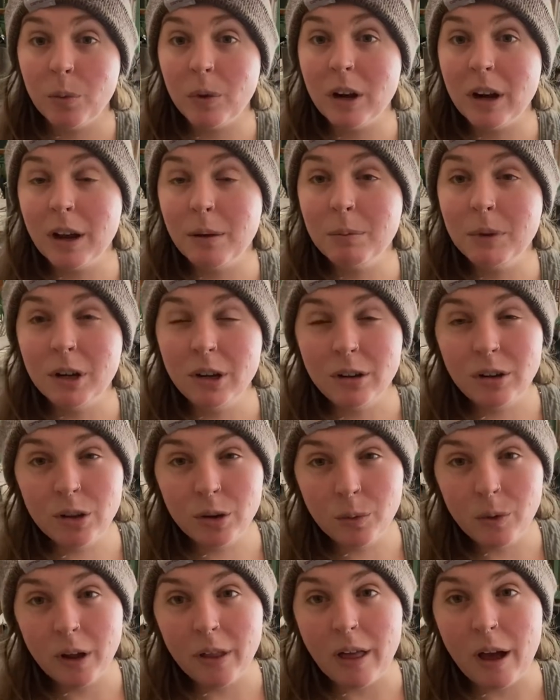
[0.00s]
what I'm gonna
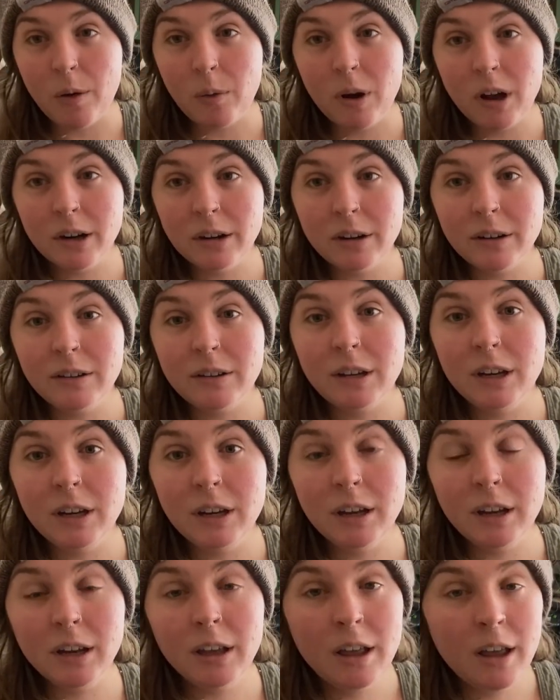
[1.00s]
do while that water is
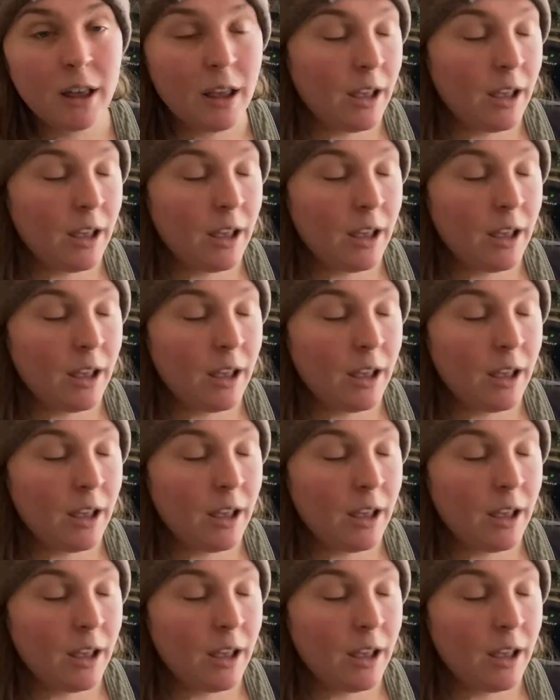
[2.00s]
heating